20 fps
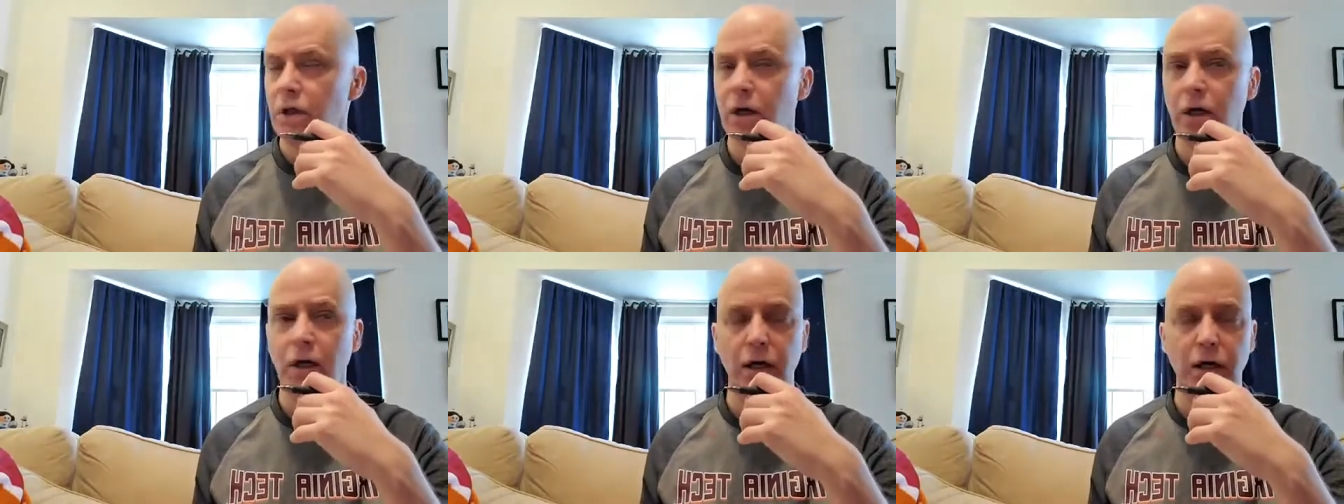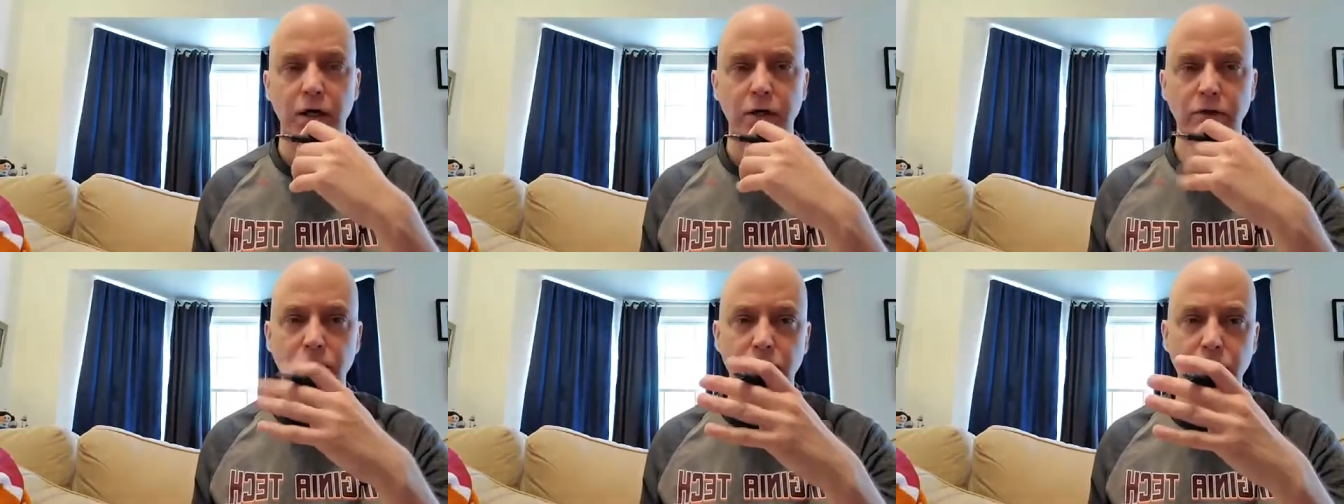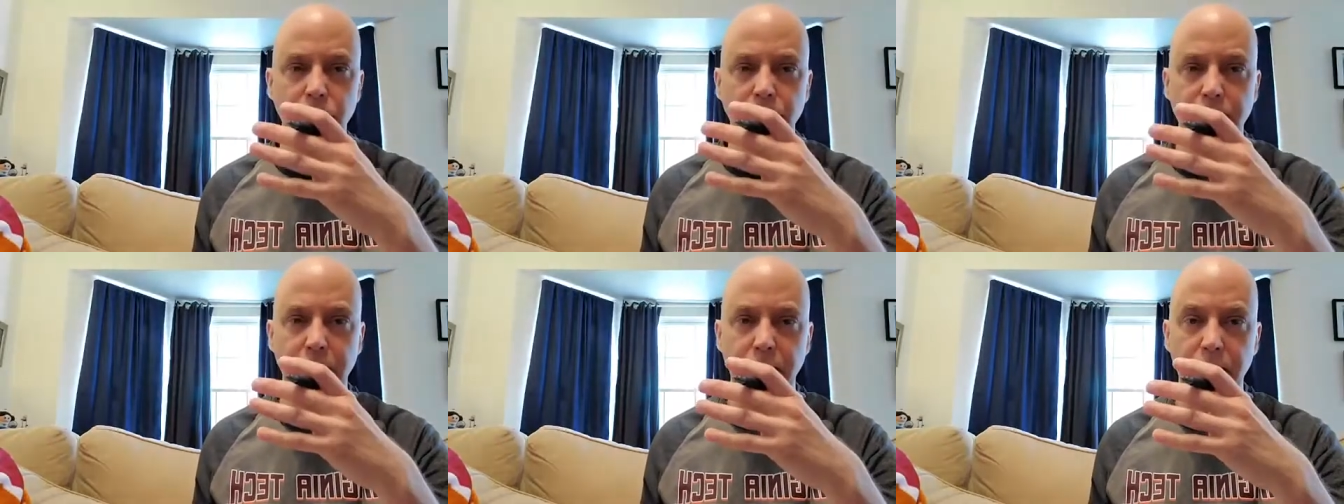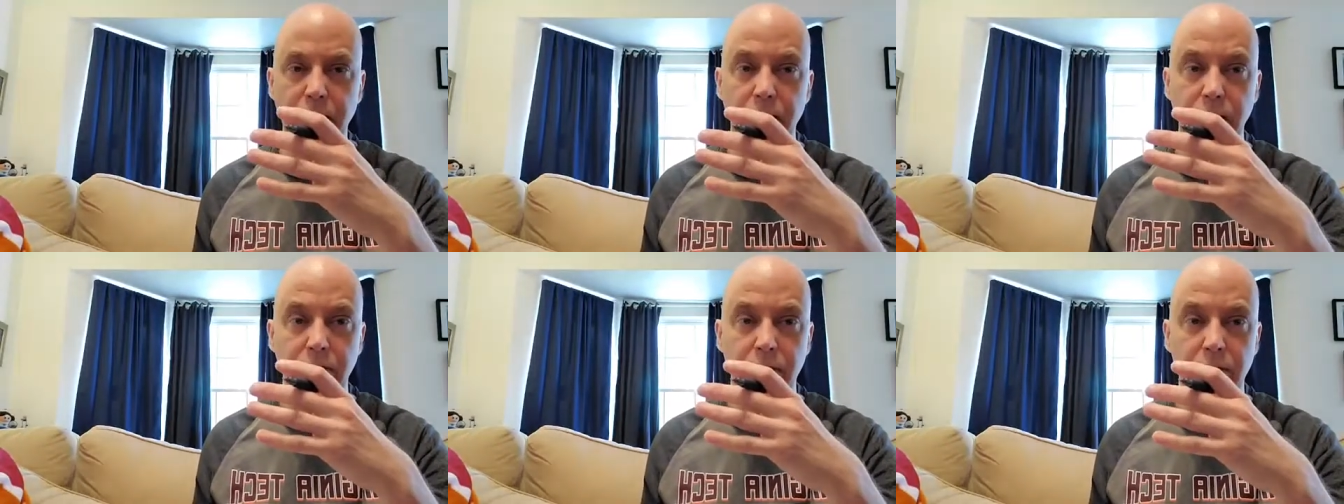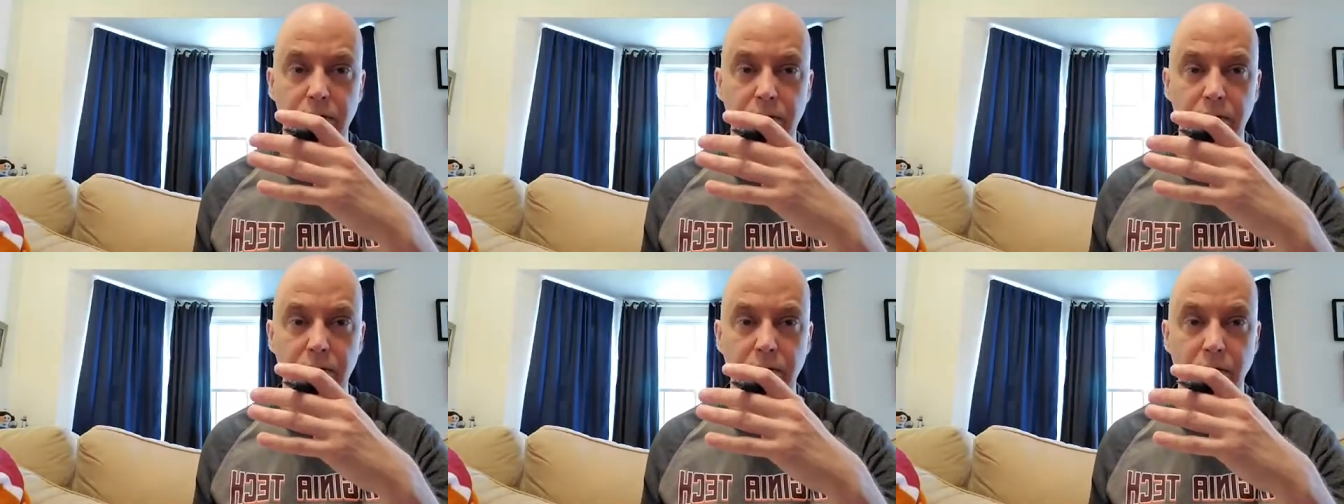to pick
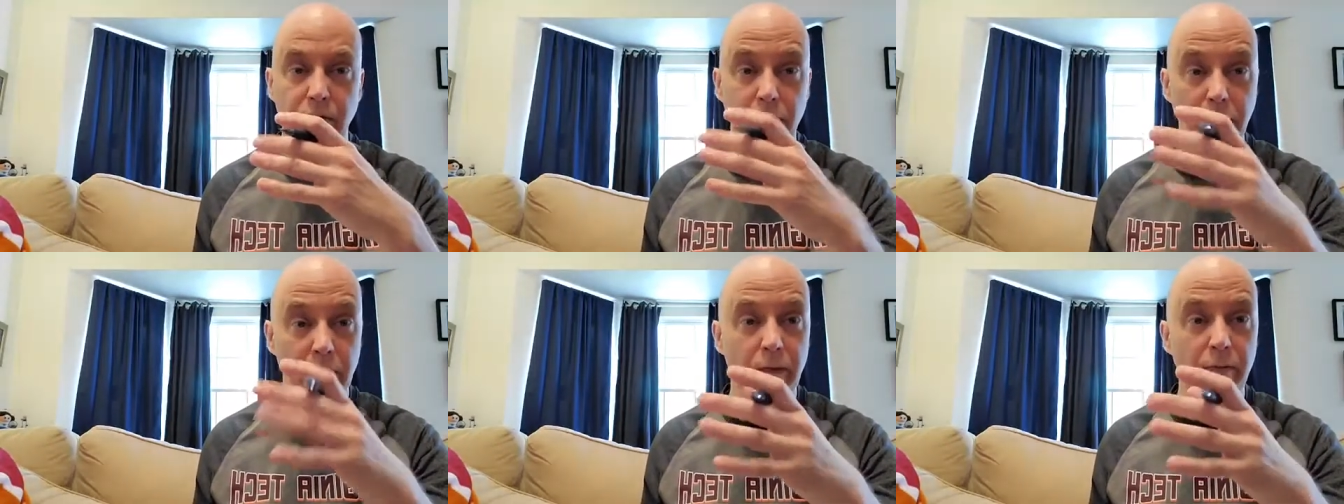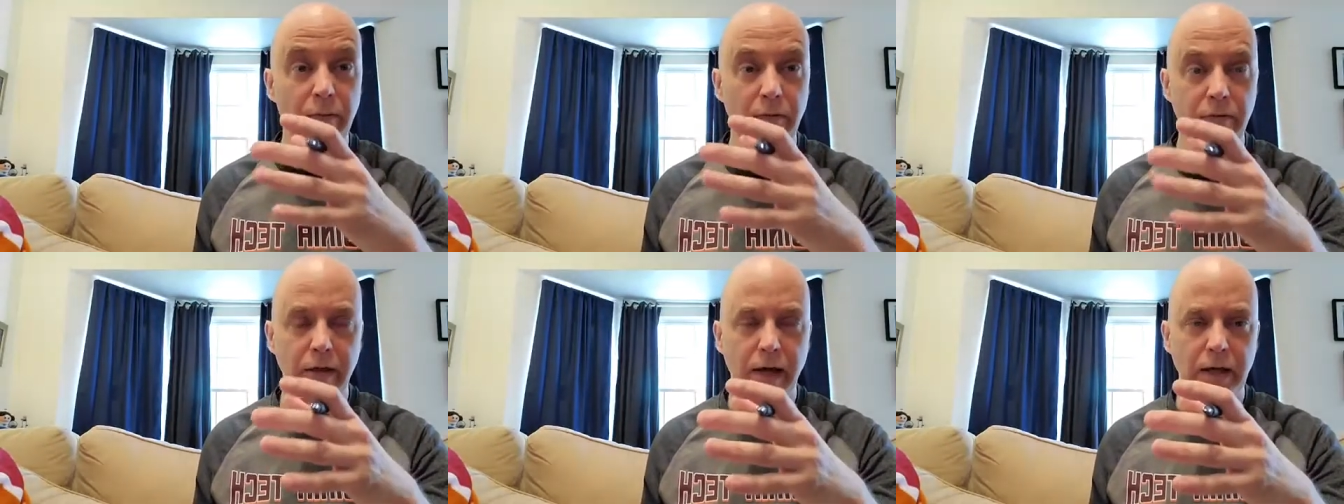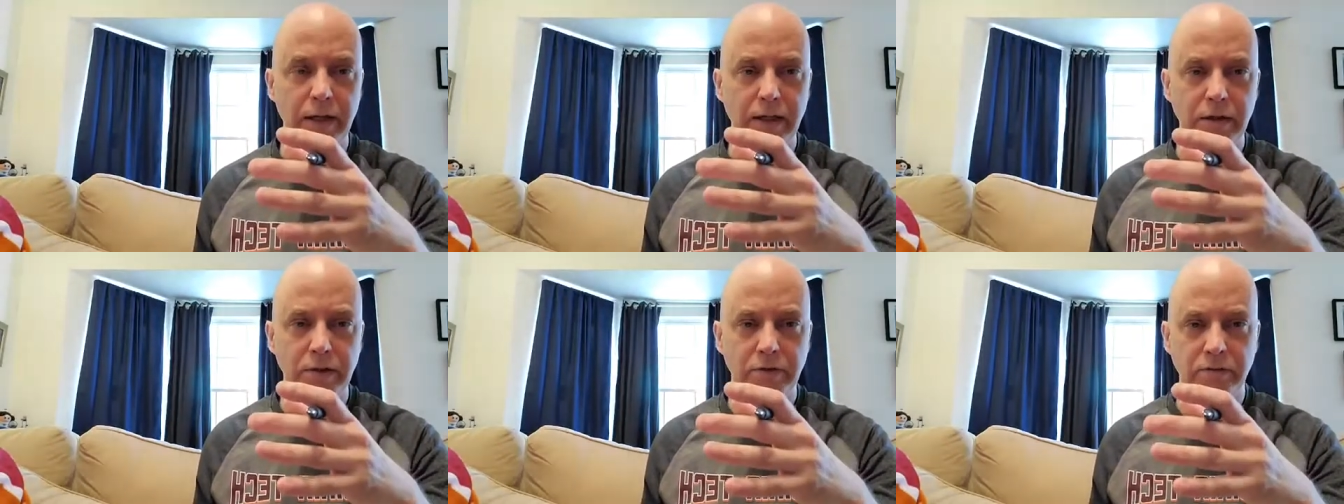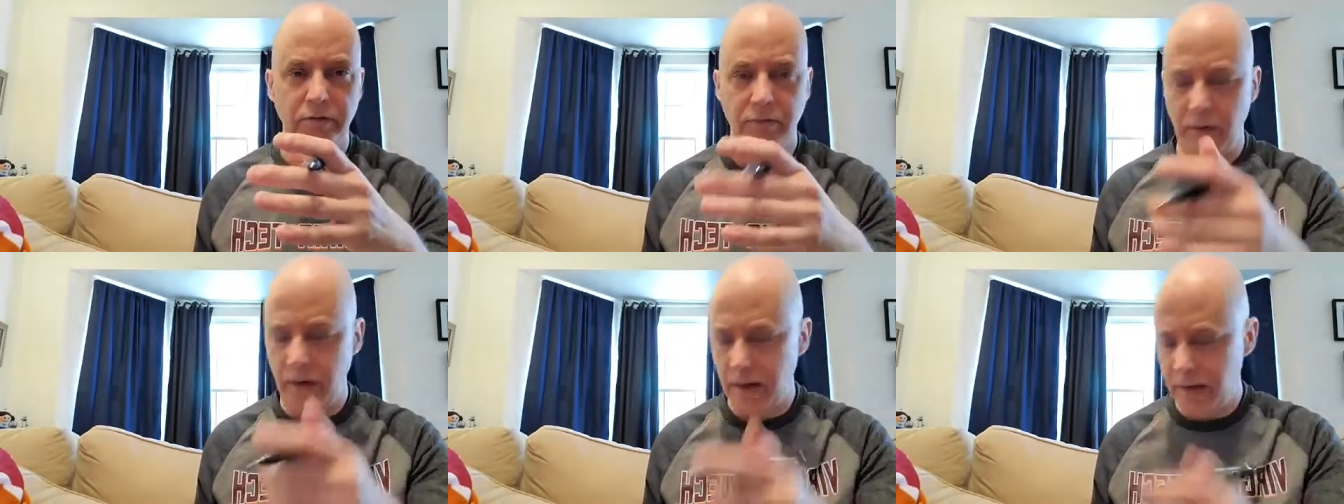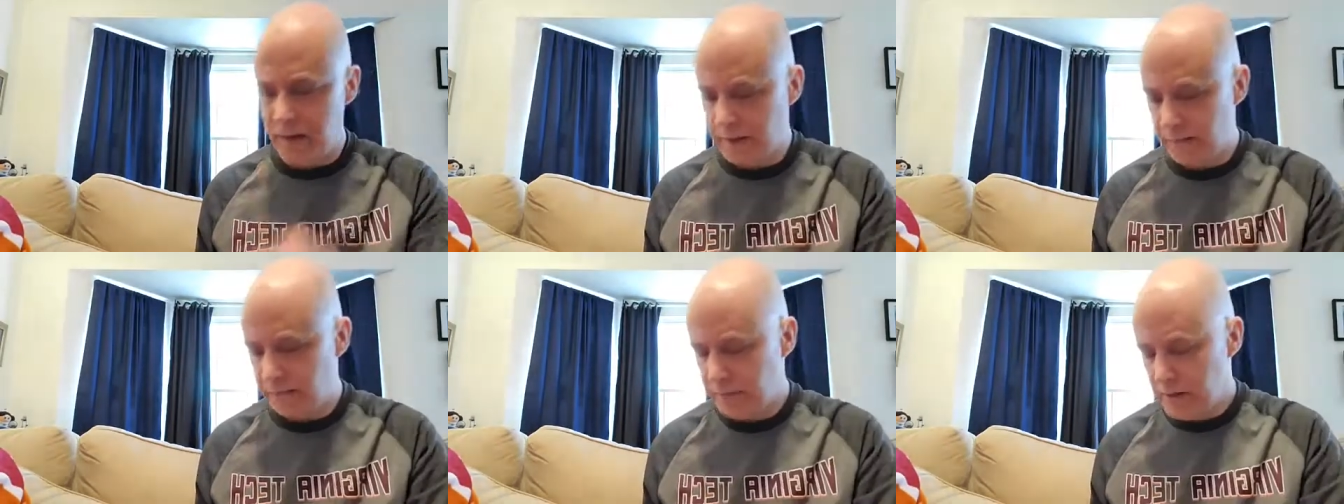or to come up with ideas for
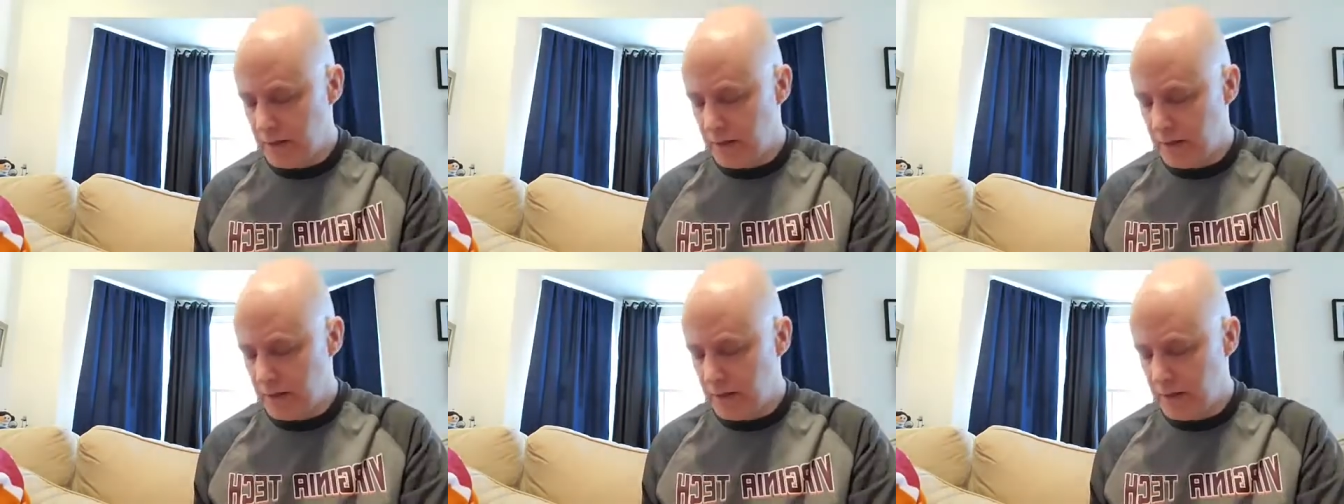writing.